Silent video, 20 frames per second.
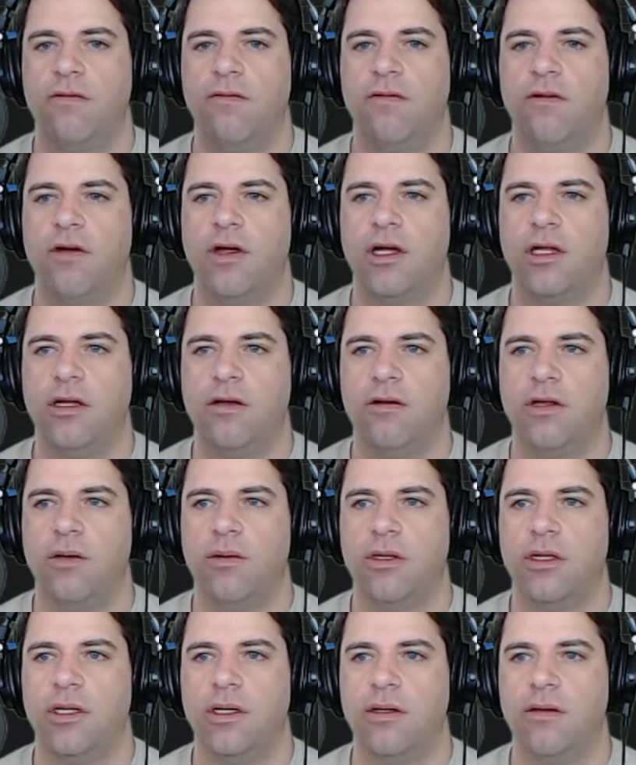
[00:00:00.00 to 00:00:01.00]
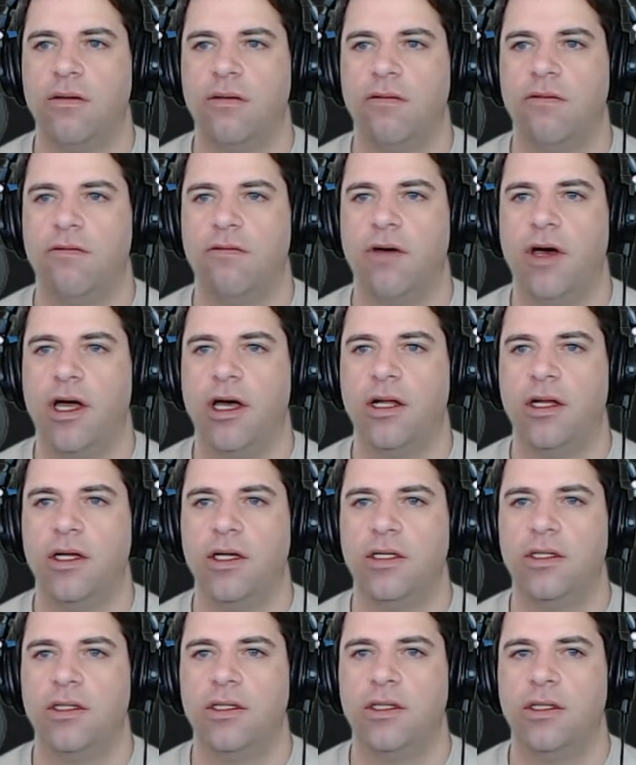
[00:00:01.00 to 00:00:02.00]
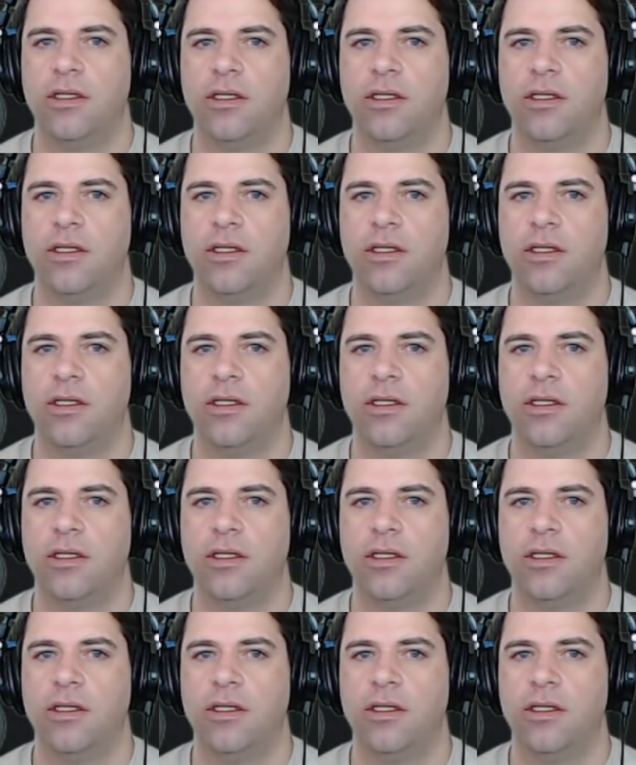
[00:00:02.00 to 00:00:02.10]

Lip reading: very clearly what the file is.